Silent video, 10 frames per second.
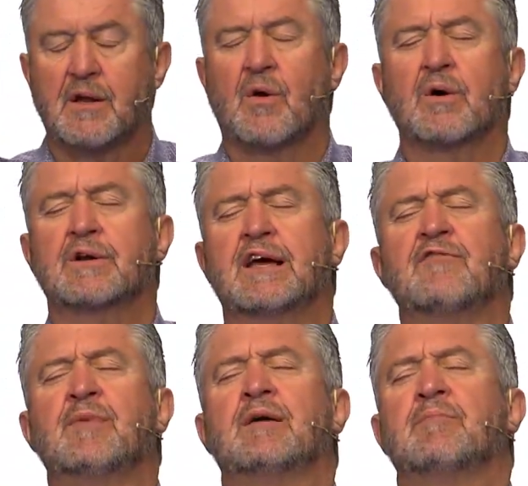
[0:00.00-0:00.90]
Lord,
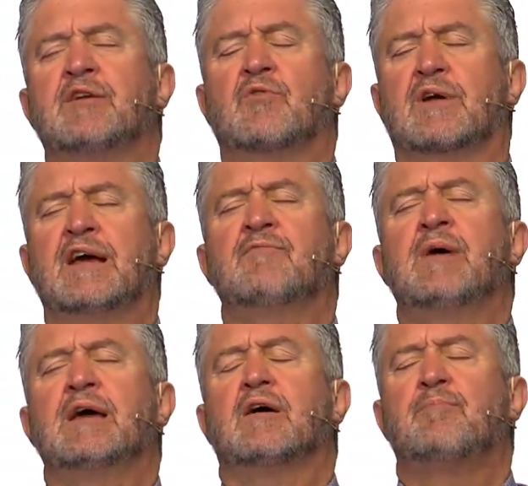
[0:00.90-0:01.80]
give me a mentor. Give
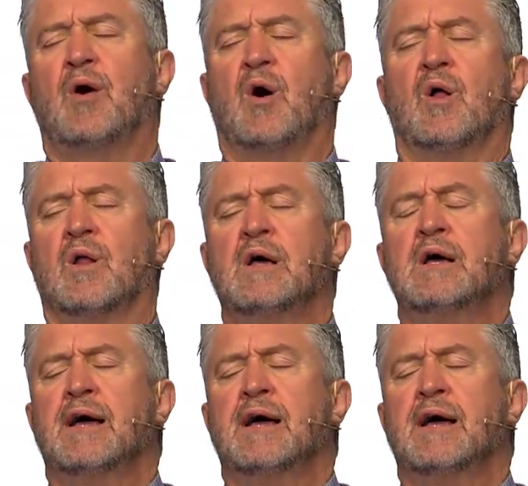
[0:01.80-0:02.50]
me a Paul.